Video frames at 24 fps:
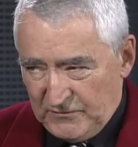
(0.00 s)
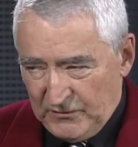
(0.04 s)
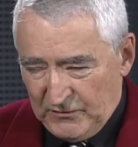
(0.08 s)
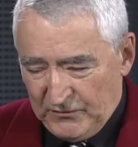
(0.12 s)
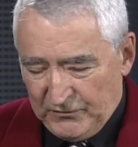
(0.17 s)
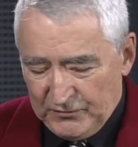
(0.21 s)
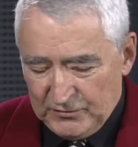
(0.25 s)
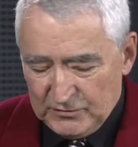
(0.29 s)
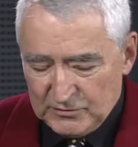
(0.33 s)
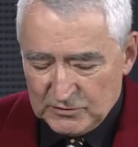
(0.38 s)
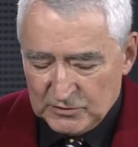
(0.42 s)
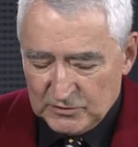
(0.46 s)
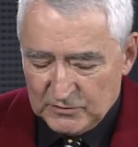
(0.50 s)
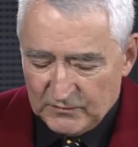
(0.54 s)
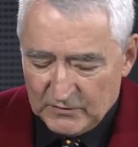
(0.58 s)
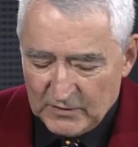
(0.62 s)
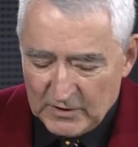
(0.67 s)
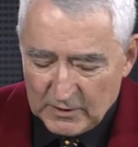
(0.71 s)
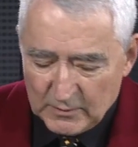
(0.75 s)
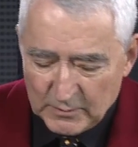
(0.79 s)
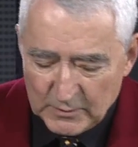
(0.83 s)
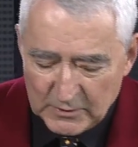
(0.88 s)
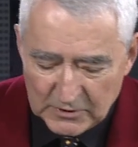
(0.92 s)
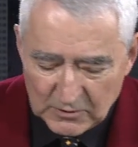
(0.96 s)
for future
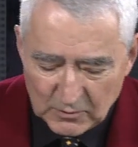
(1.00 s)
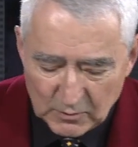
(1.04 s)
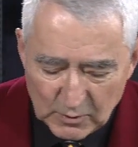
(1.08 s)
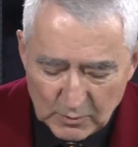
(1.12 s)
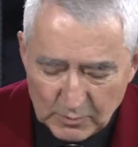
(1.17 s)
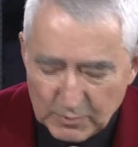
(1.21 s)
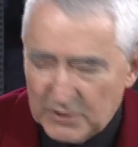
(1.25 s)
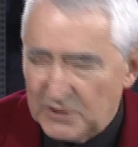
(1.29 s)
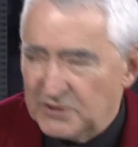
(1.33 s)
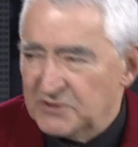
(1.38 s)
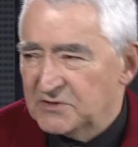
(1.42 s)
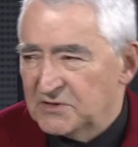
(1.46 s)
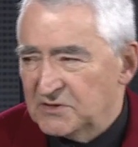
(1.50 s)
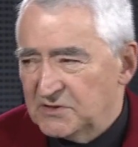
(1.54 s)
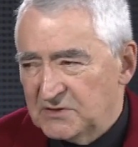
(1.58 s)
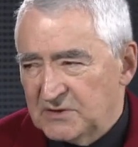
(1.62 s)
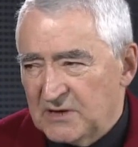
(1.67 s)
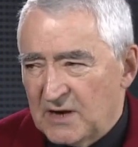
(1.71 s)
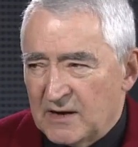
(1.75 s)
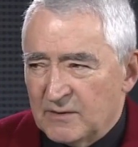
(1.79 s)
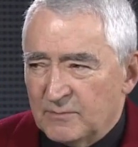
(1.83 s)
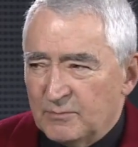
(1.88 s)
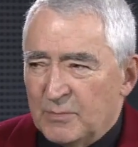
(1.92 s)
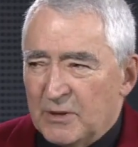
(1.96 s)
development, and we'll place a
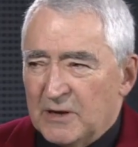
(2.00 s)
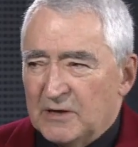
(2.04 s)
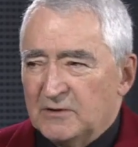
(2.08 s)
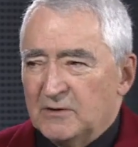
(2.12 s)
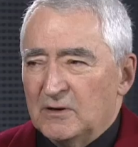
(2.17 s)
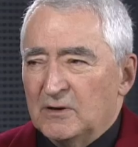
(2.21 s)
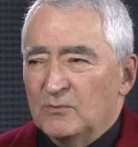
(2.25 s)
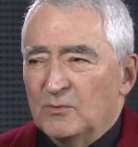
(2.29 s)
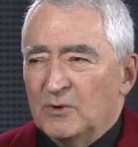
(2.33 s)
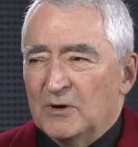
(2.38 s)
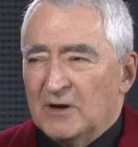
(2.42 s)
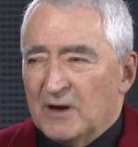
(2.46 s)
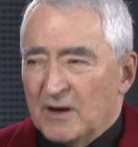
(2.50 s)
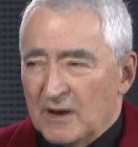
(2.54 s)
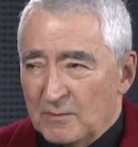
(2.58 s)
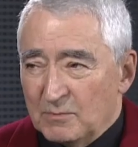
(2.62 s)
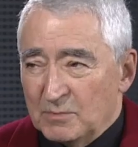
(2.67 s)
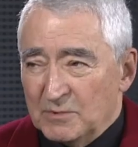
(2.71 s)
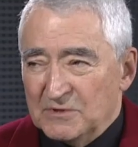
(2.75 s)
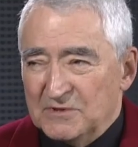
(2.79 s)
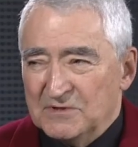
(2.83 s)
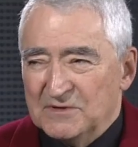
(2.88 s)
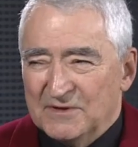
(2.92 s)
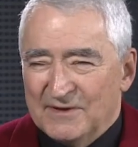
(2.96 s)
side bet on what
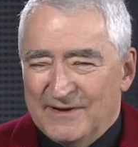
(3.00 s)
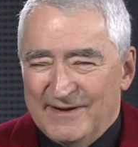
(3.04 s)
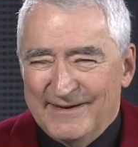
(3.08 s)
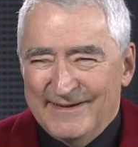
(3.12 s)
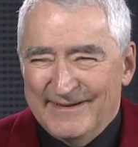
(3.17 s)
happens.